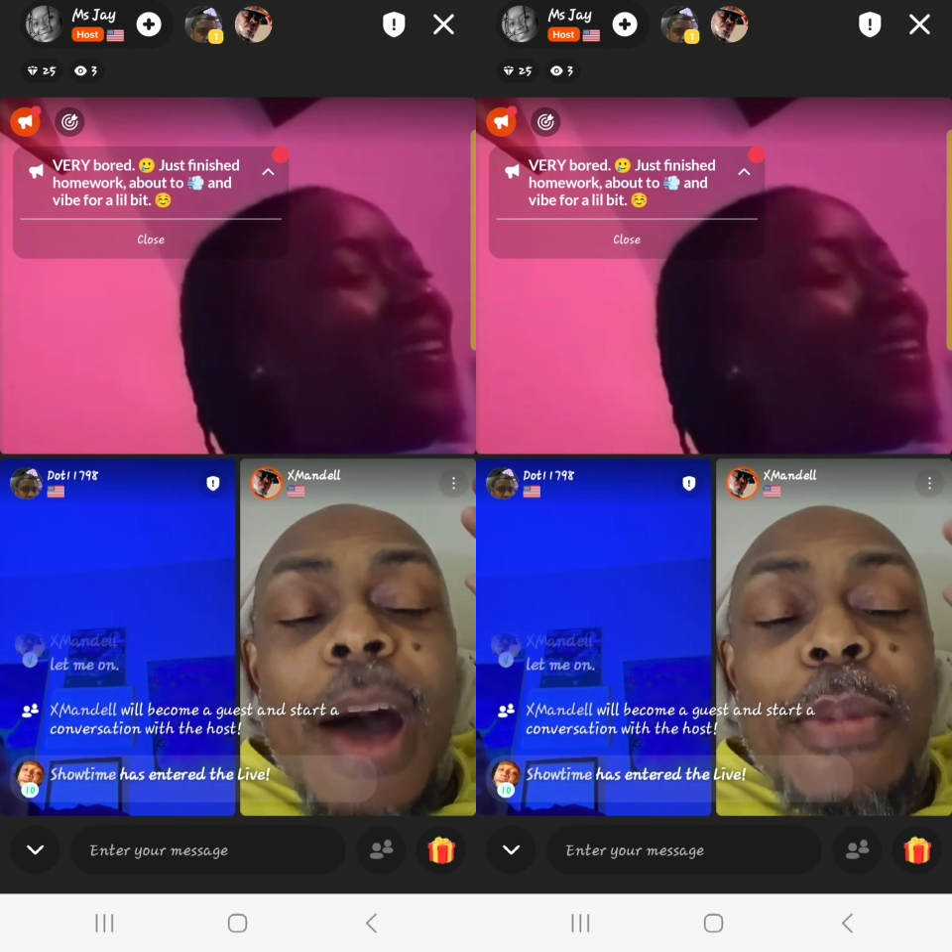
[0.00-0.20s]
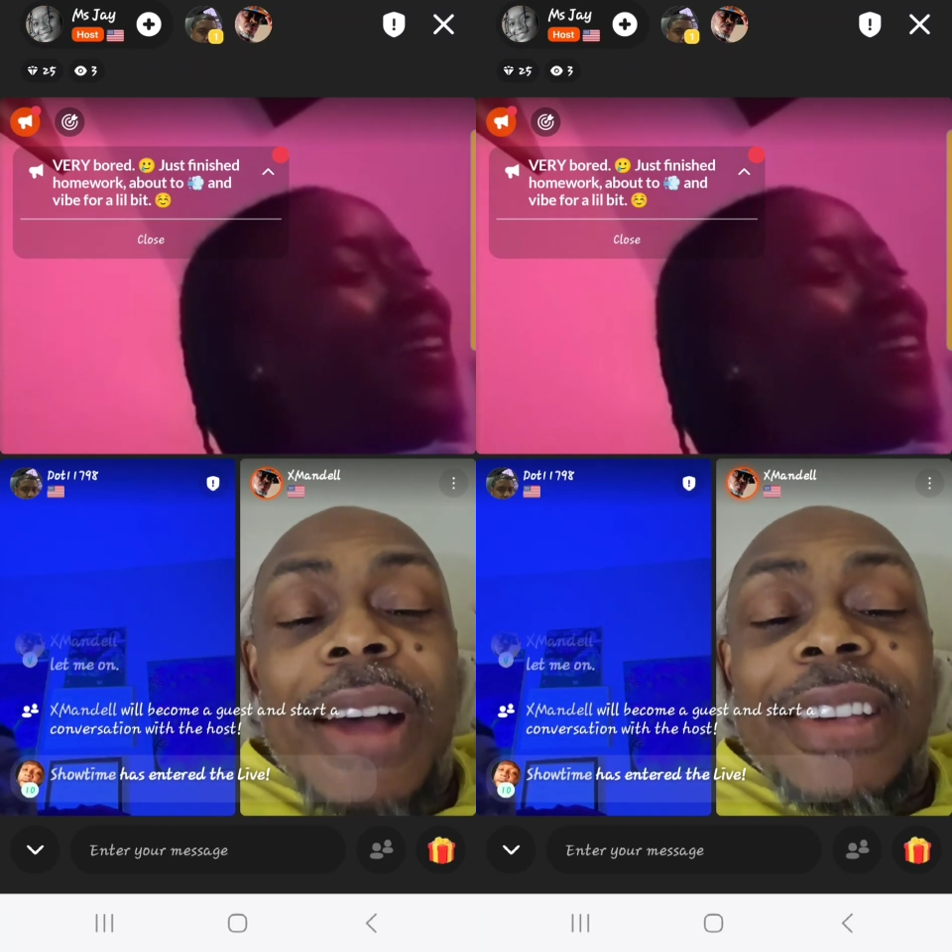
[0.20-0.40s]

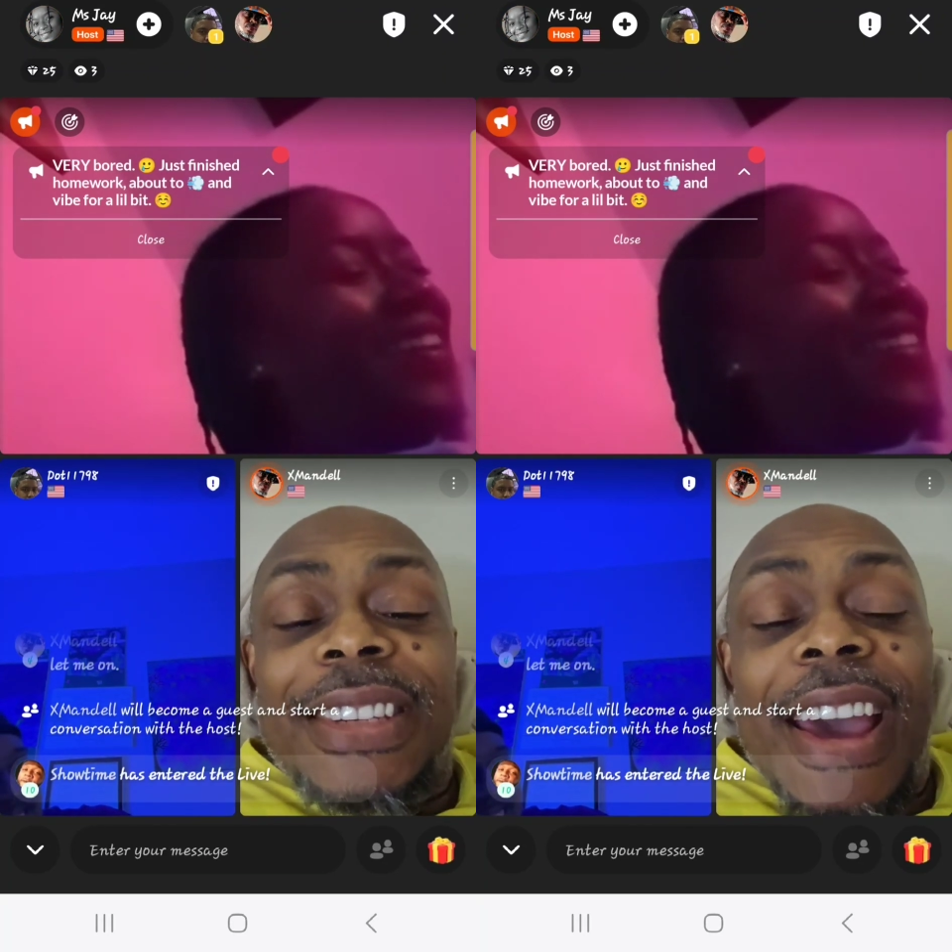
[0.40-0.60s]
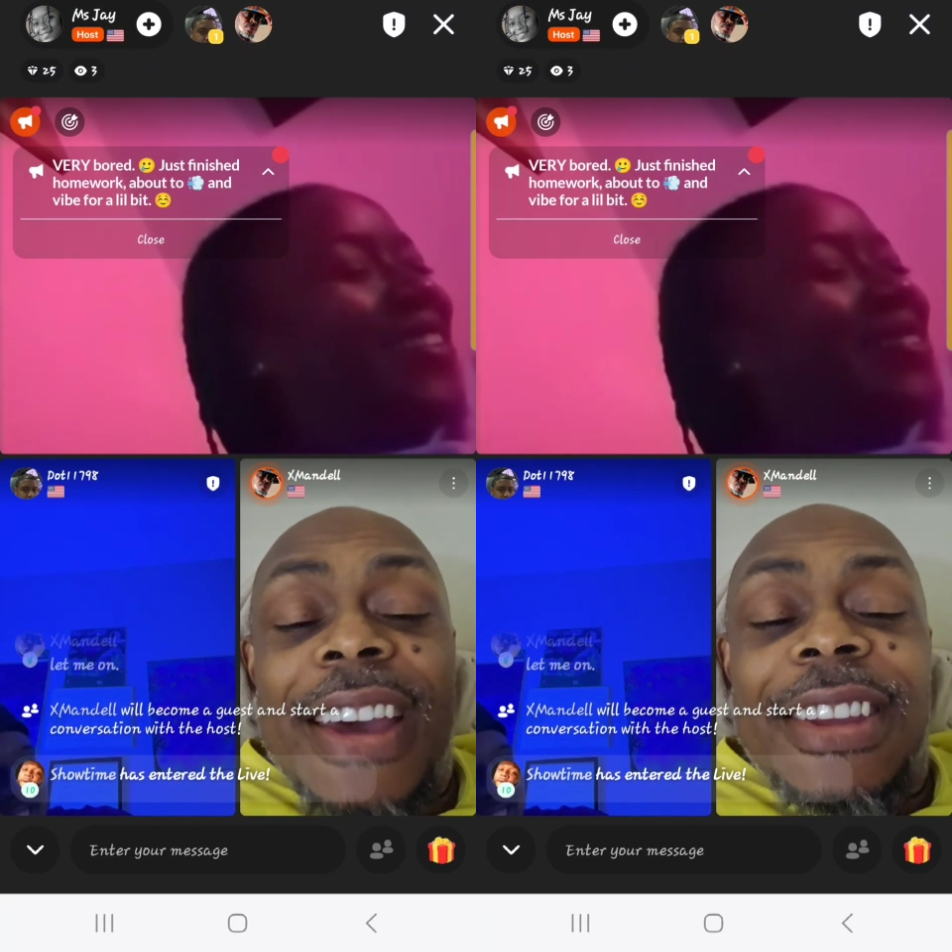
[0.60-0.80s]
I'm not
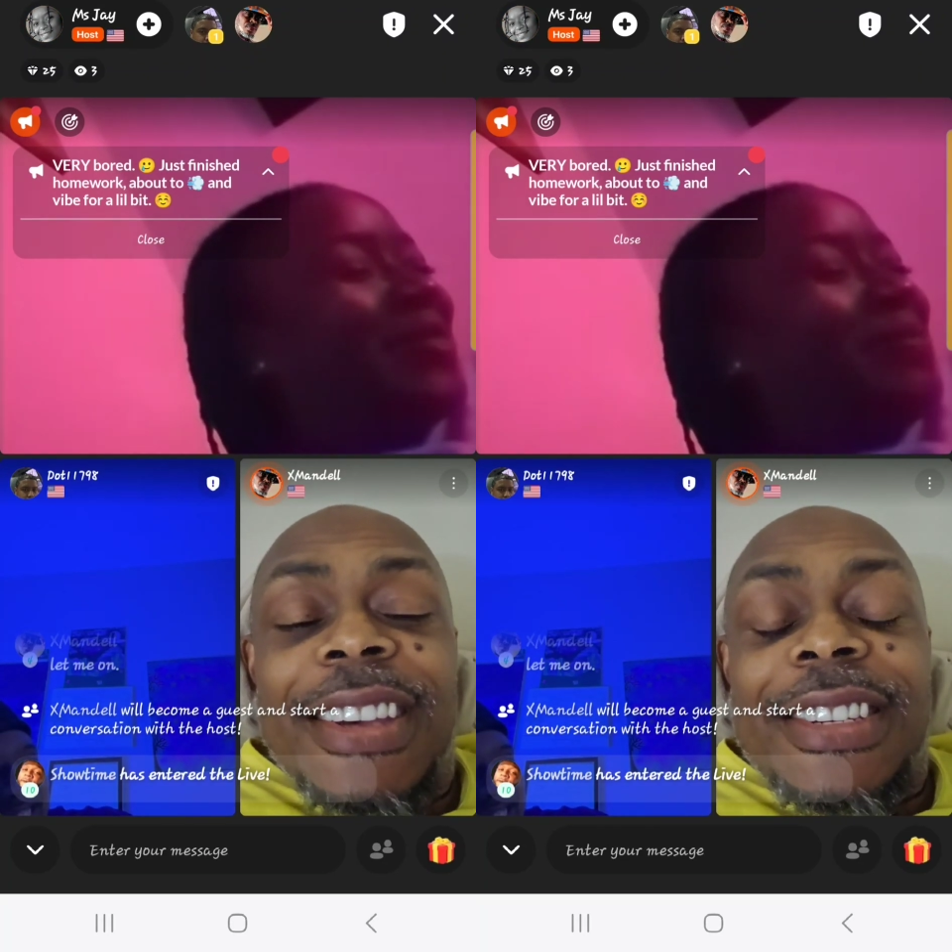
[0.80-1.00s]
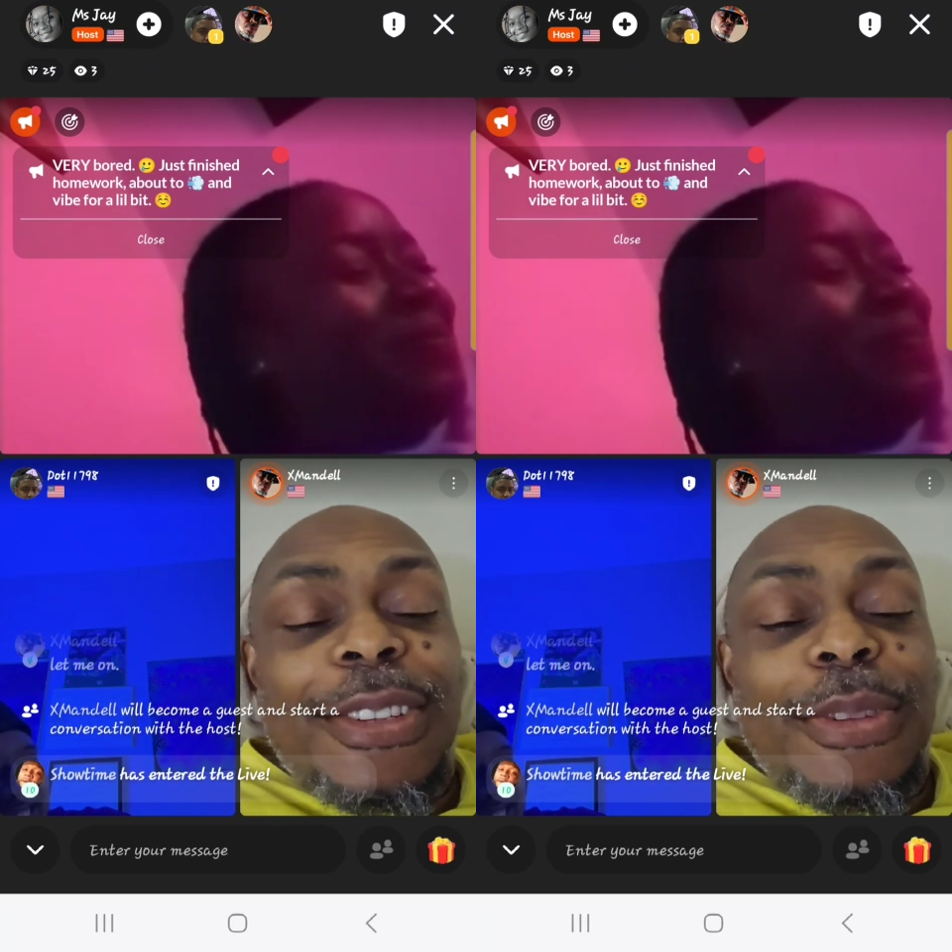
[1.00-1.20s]
saying
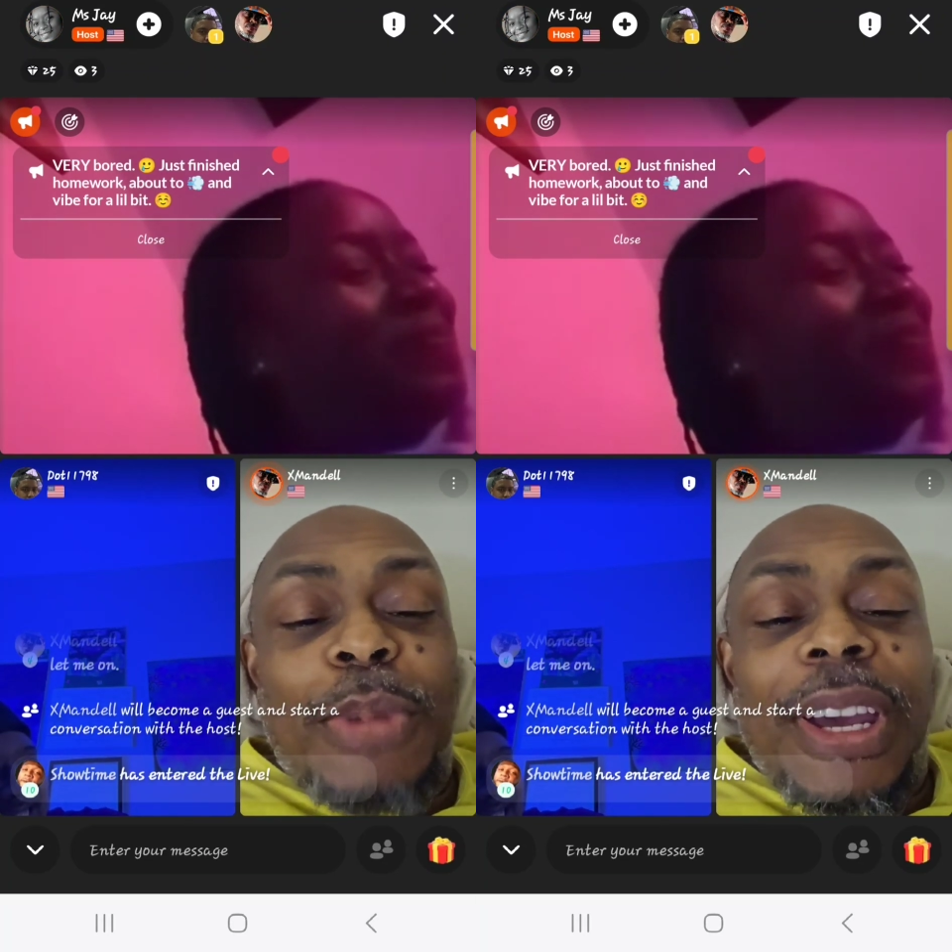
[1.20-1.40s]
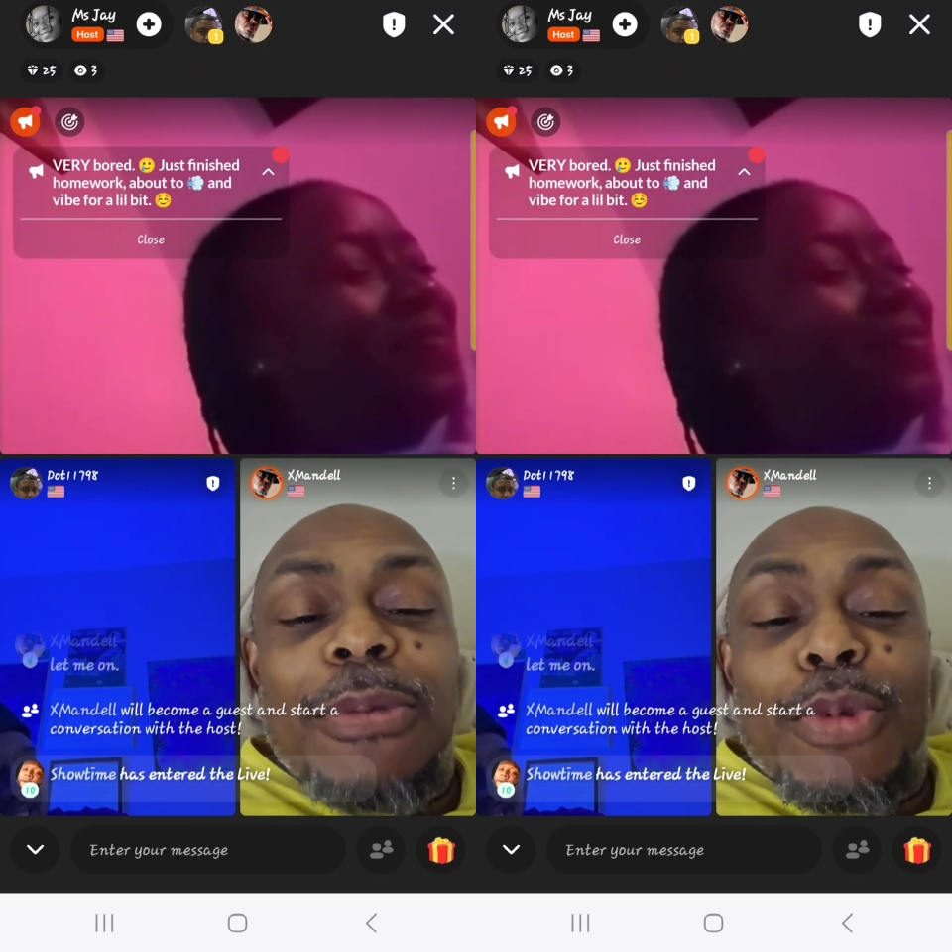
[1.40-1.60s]
this to be